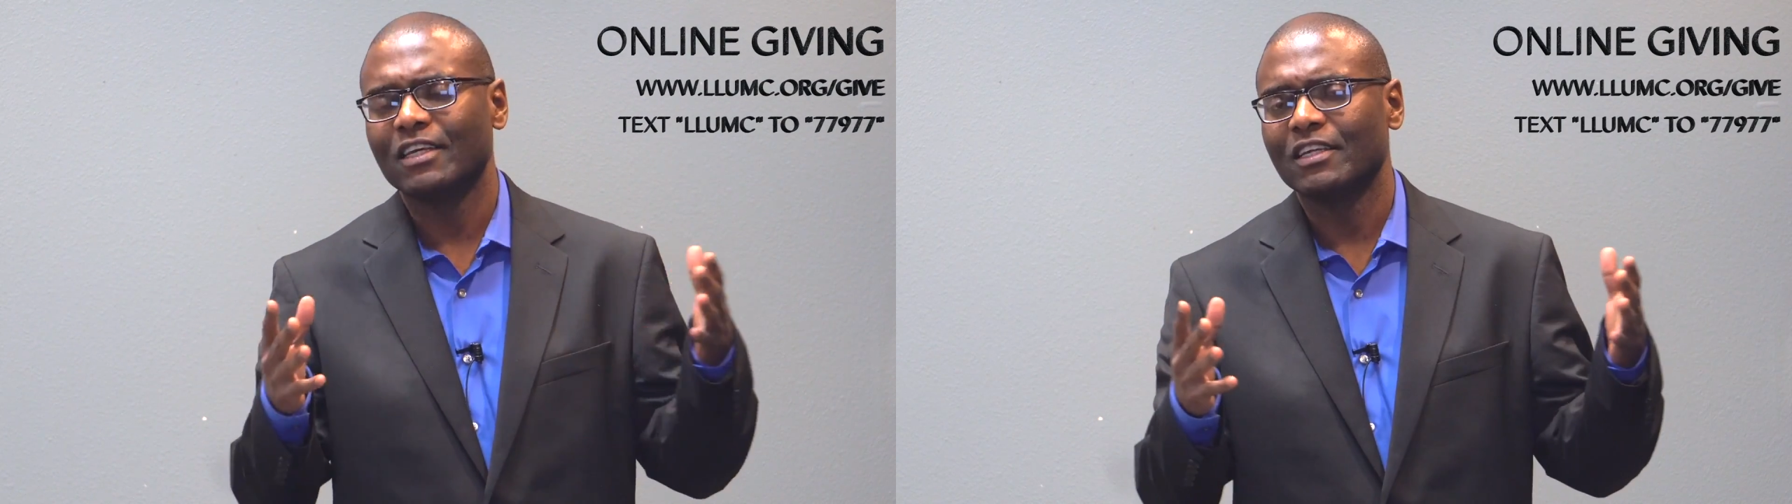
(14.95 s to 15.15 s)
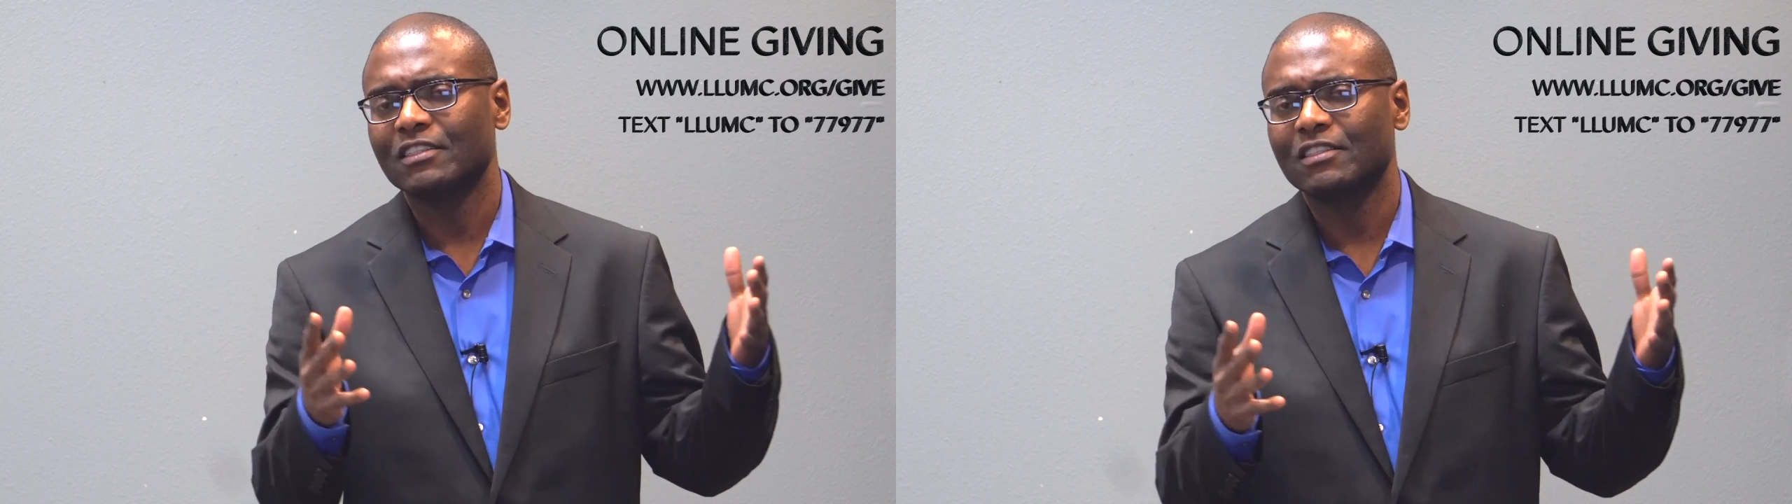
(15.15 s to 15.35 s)

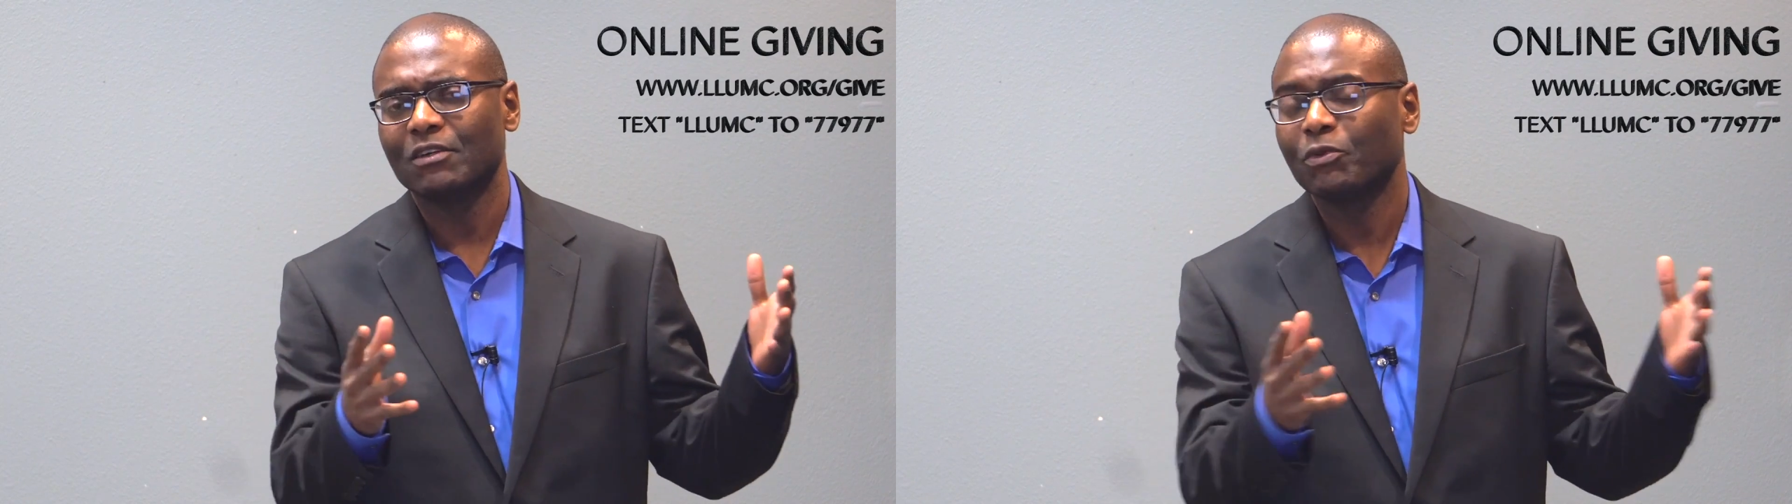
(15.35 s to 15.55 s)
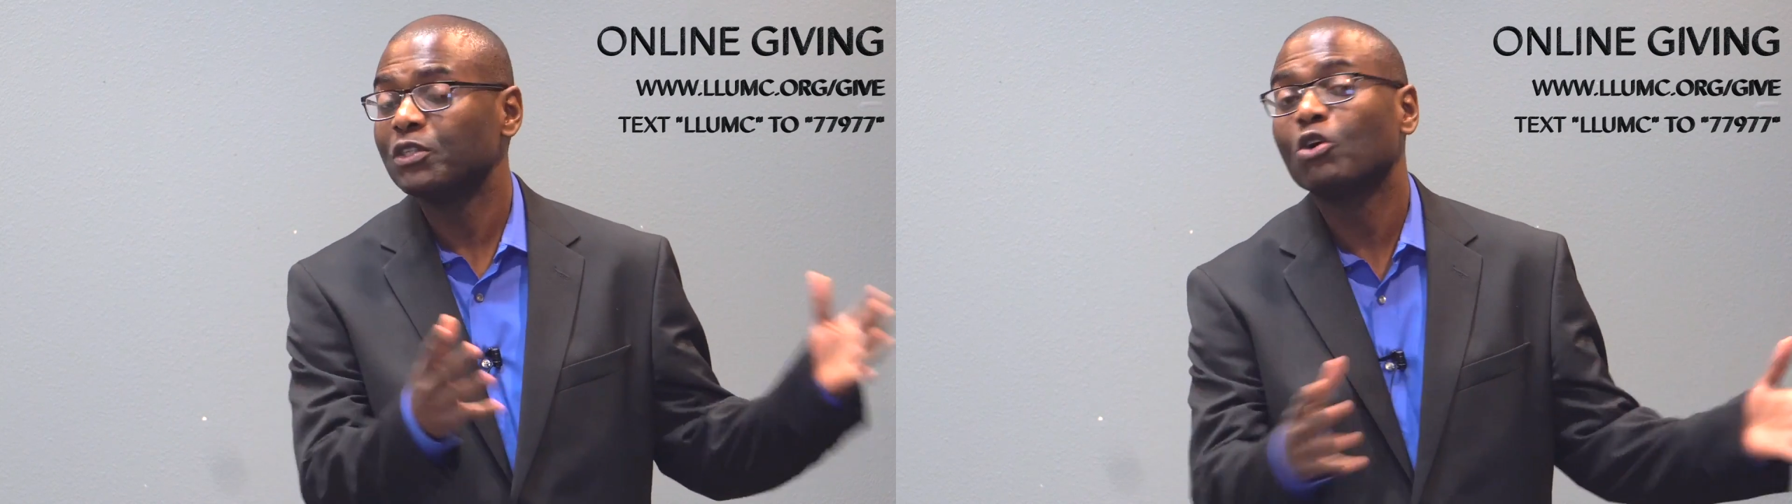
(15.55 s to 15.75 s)
and
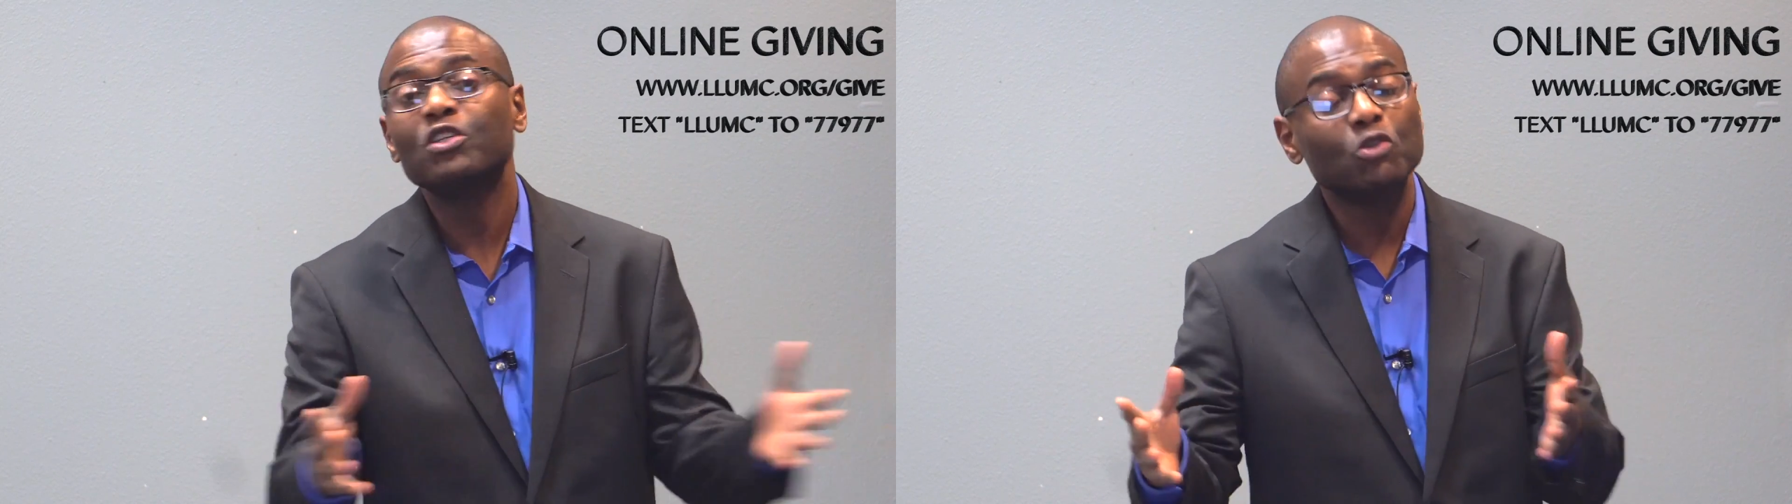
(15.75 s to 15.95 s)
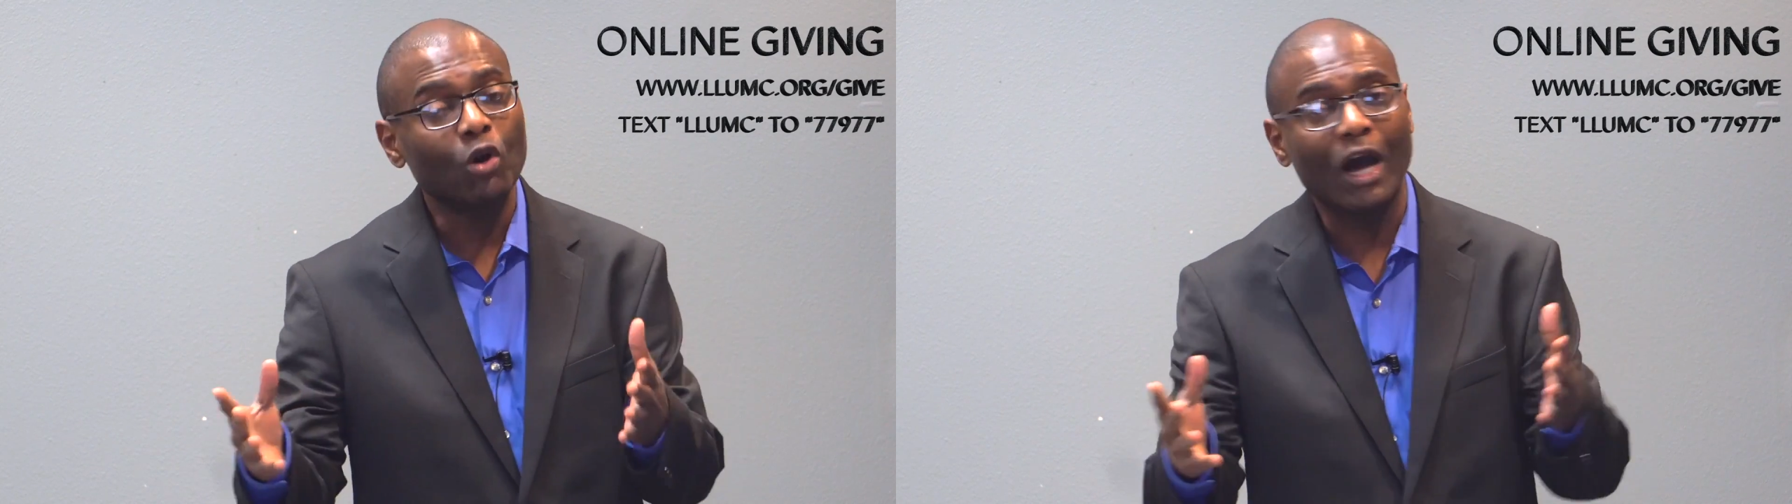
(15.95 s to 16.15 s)
we
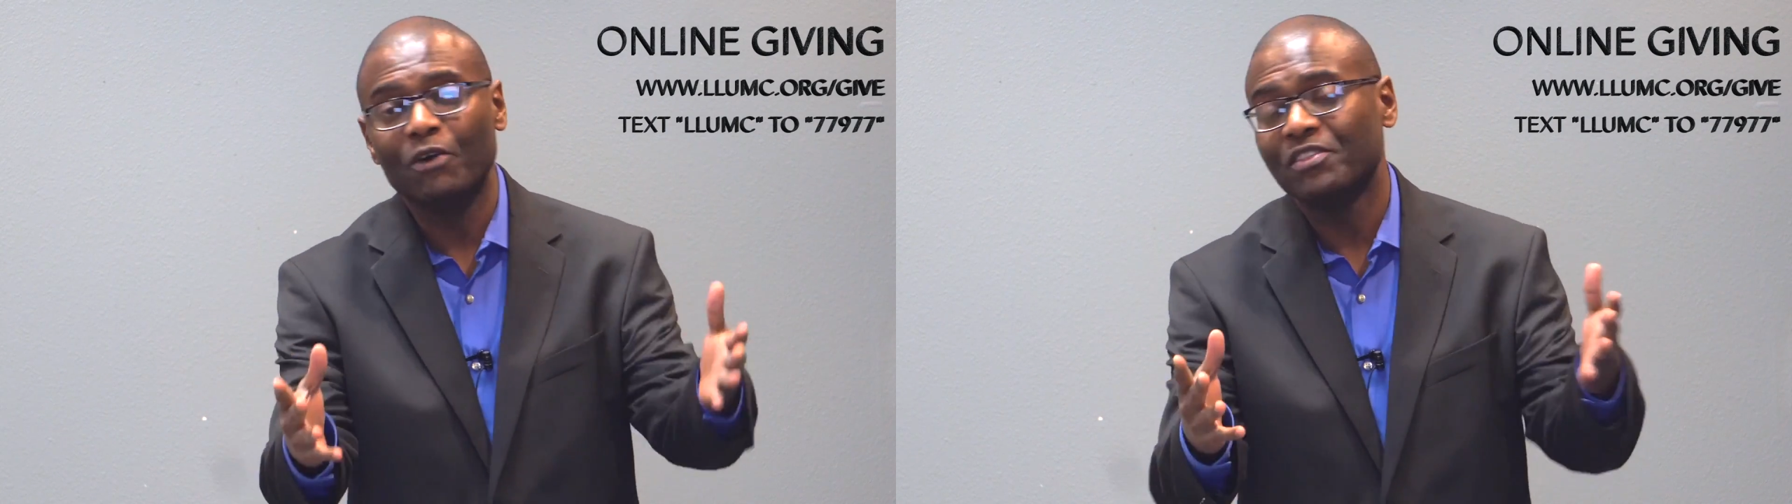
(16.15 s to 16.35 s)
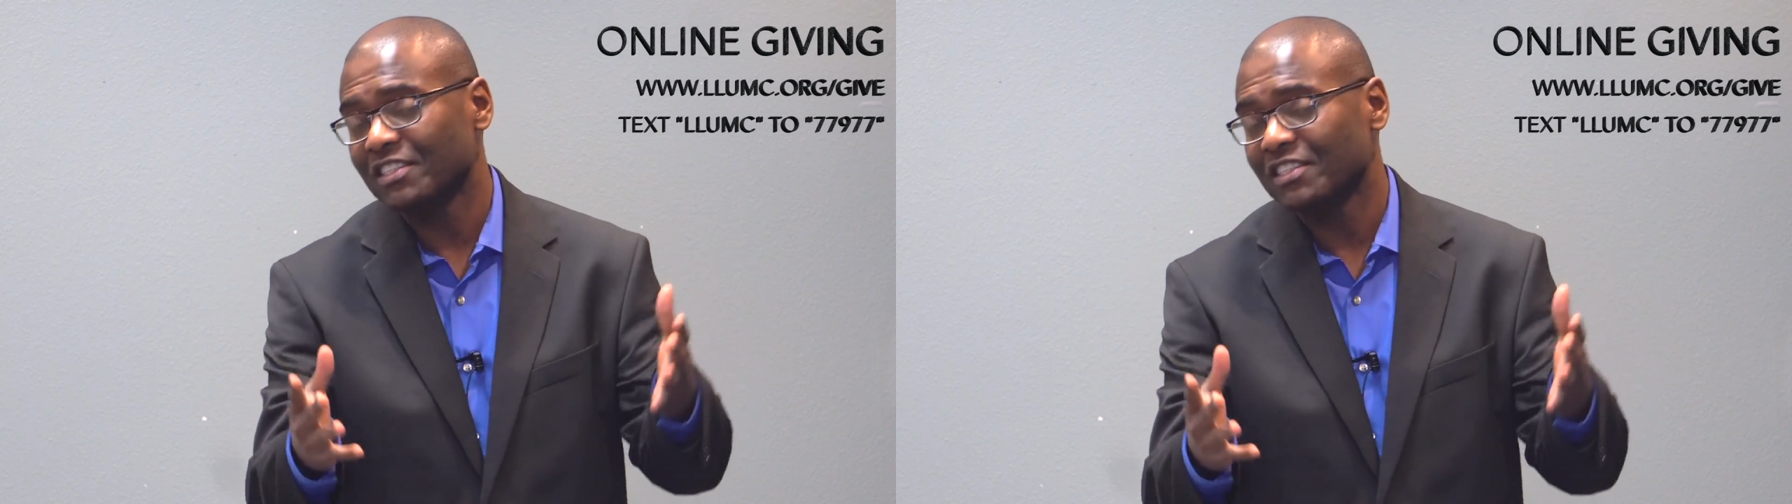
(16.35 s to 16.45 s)
don't know how